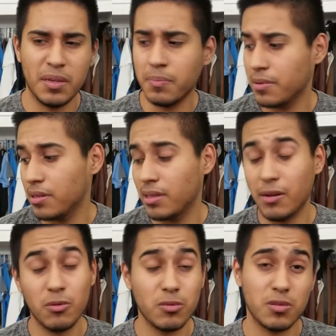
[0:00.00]
But that
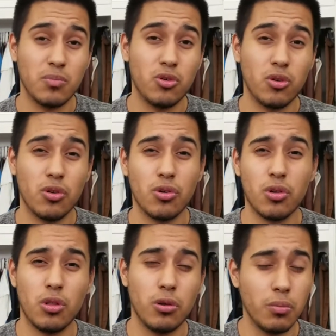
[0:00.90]
one was more
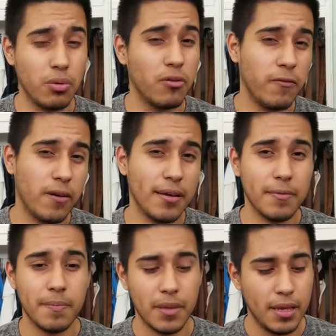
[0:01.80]
low
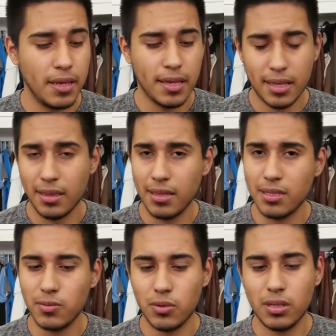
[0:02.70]
profile. And
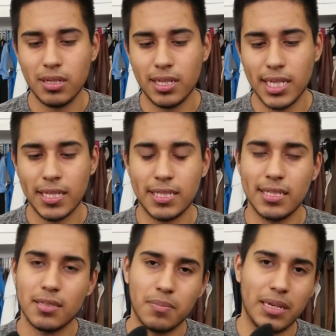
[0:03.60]
this one, it
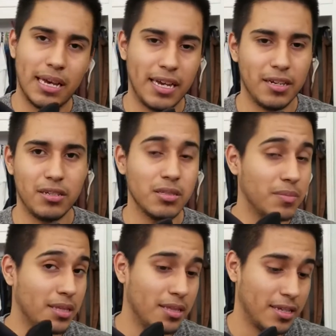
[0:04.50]
sits a bit higher, it's a
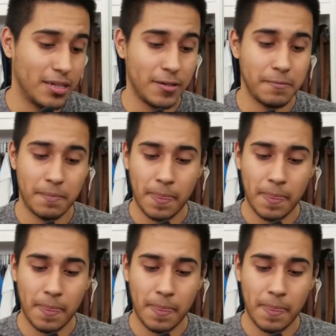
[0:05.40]
bit thicker.